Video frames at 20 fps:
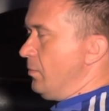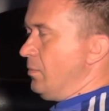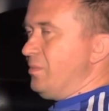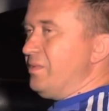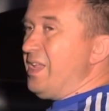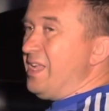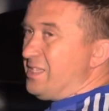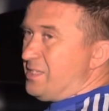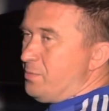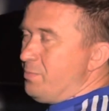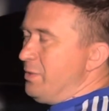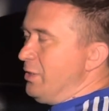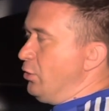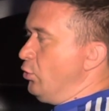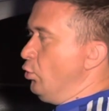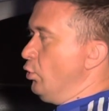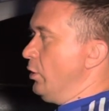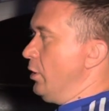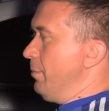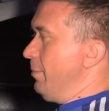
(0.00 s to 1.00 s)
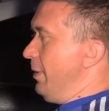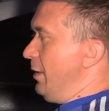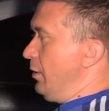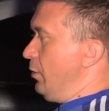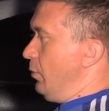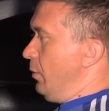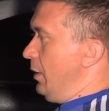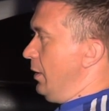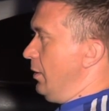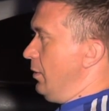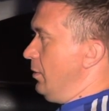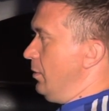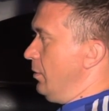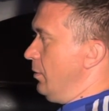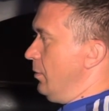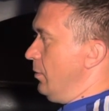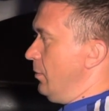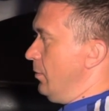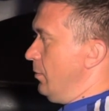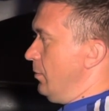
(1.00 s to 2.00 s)
That's me doing it, by the way.
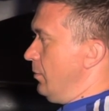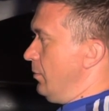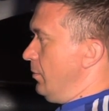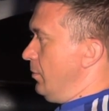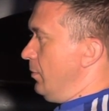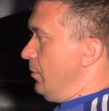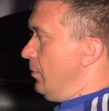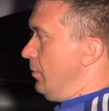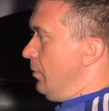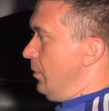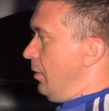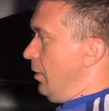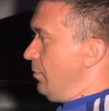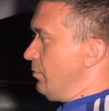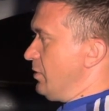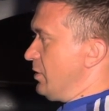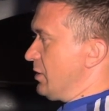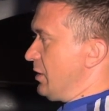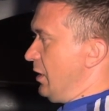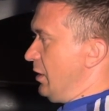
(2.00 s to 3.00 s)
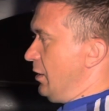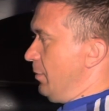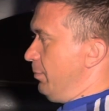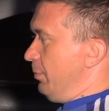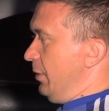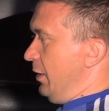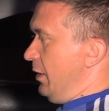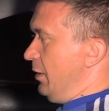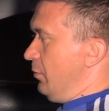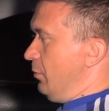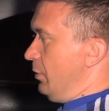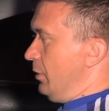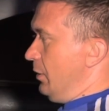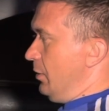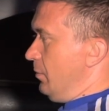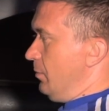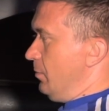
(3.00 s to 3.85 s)
I'm just kind of playing with it.